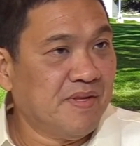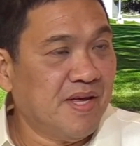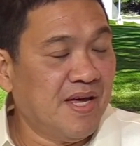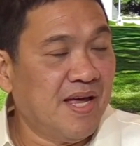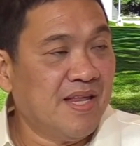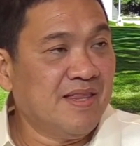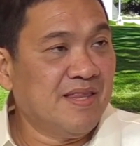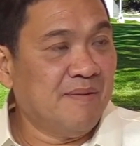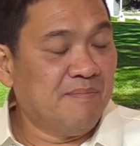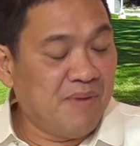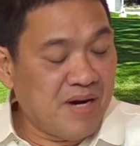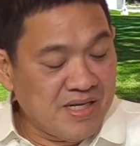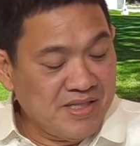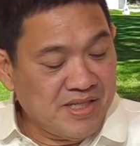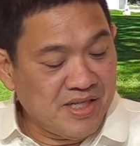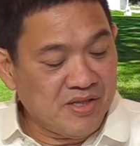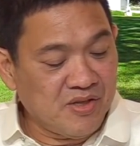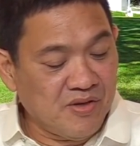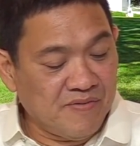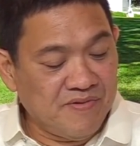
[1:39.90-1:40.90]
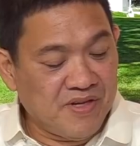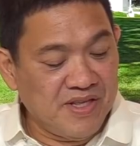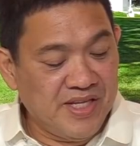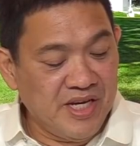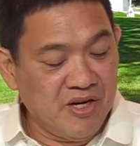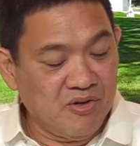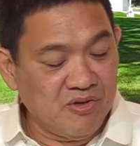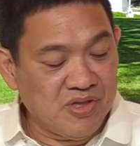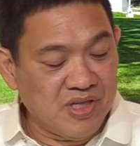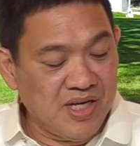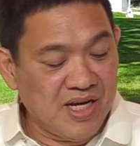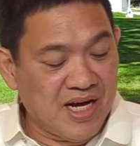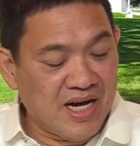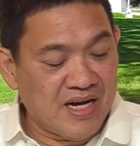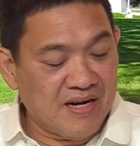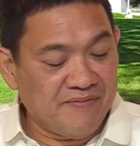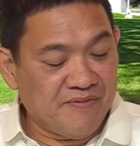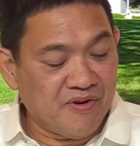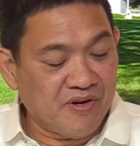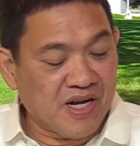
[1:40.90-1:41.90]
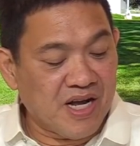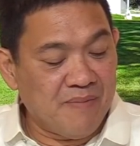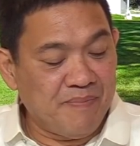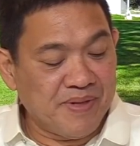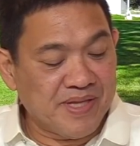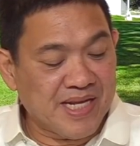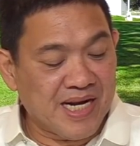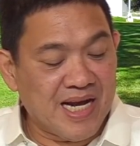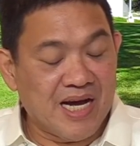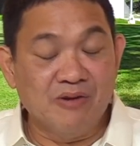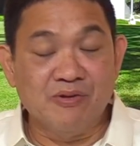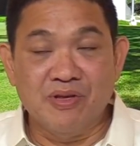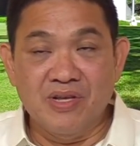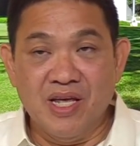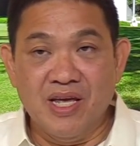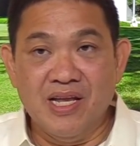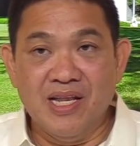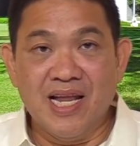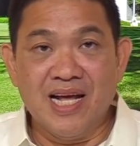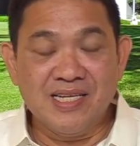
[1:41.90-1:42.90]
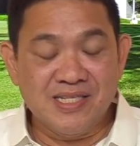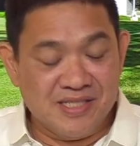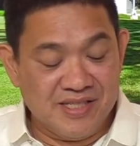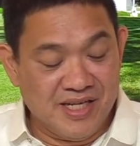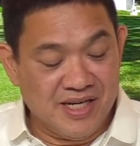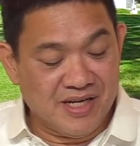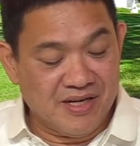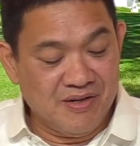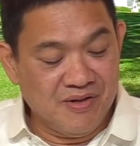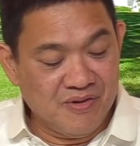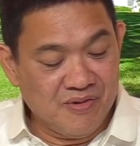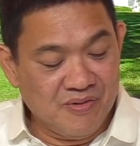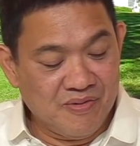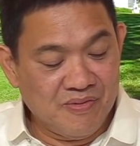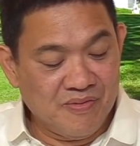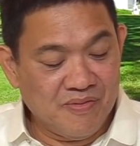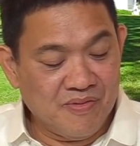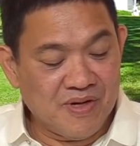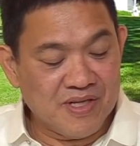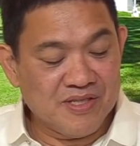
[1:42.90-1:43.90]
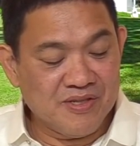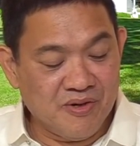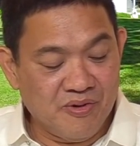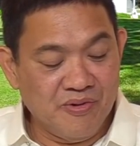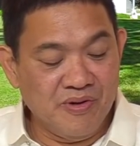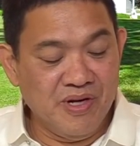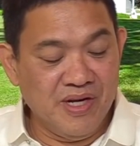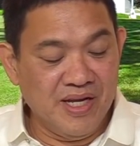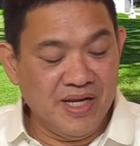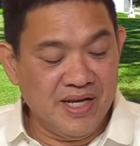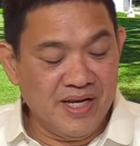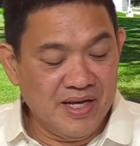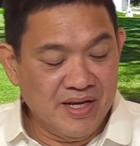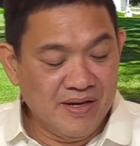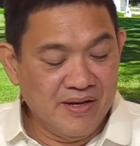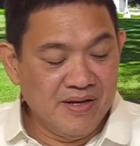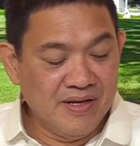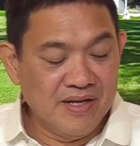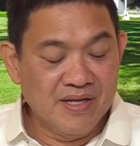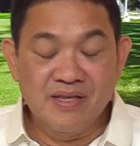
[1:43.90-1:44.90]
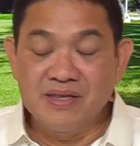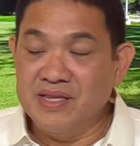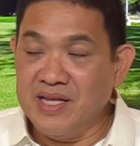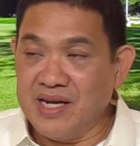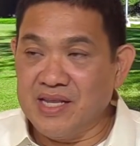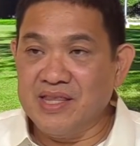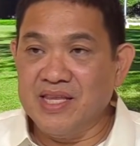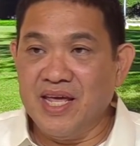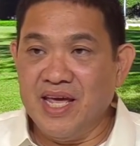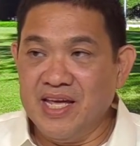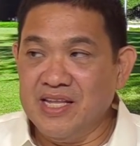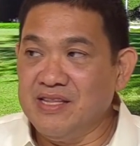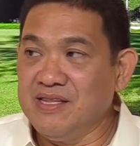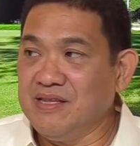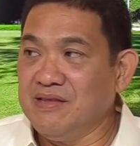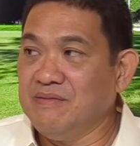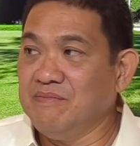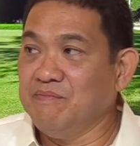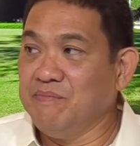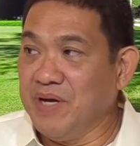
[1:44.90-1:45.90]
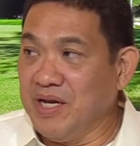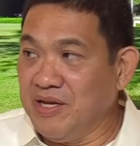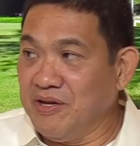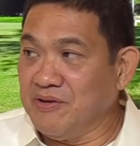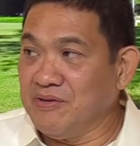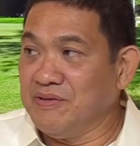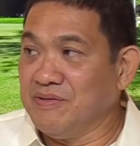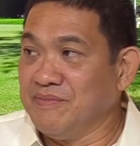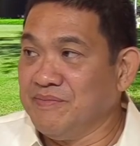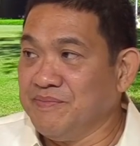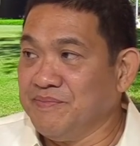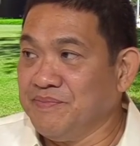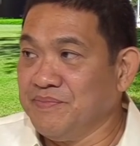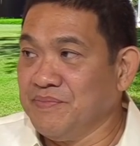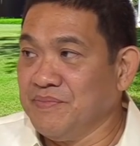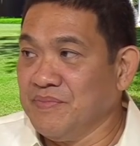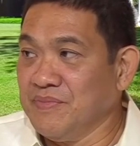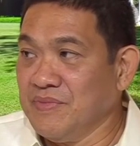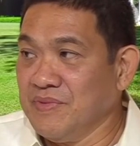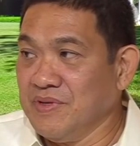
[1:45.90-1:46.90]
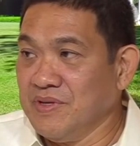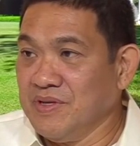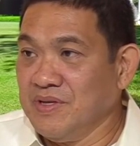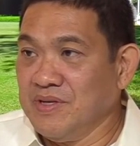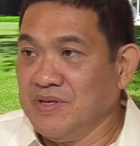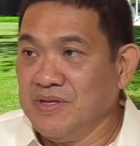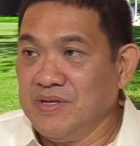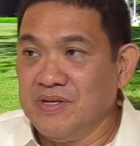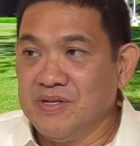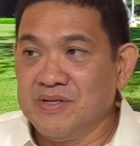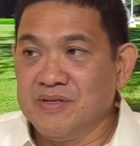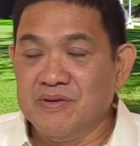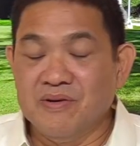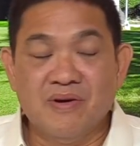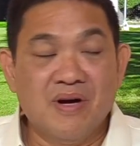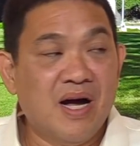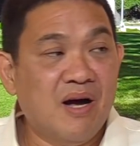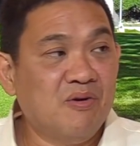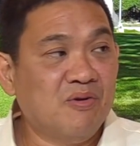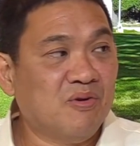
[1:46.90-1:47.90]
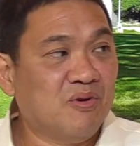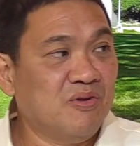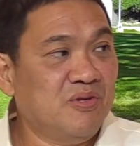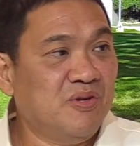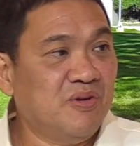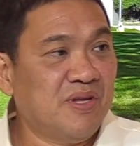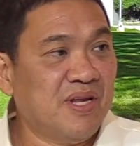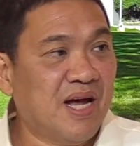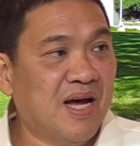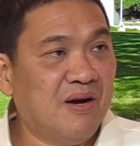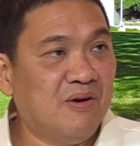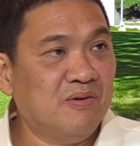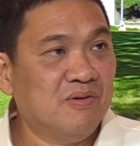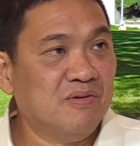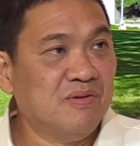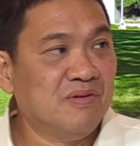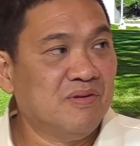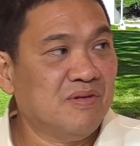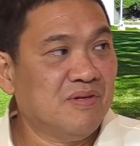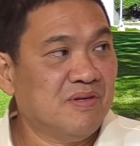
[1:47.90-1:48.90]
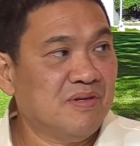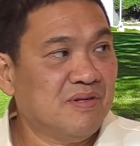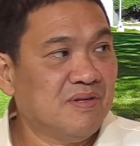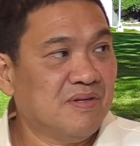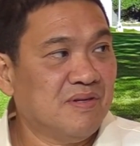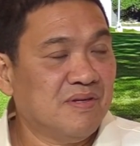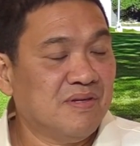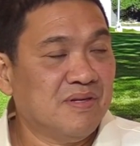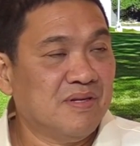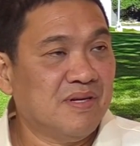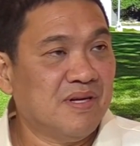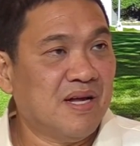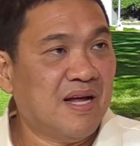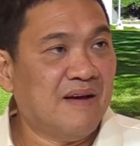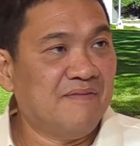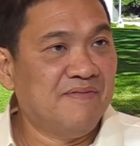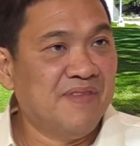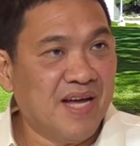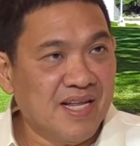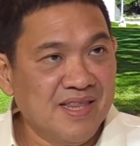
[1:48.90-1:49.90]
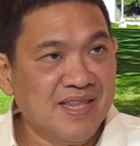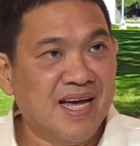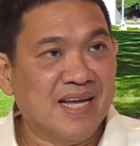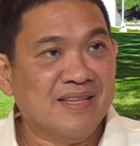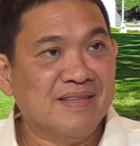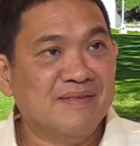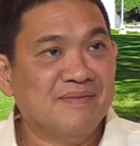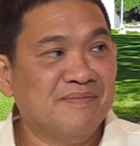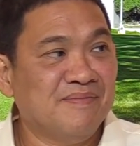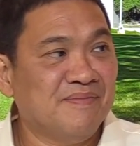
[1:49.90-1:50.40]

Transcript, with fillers: And the budget of the DOTR for capital outlay last year was only 38 billion. So how could you now have done that?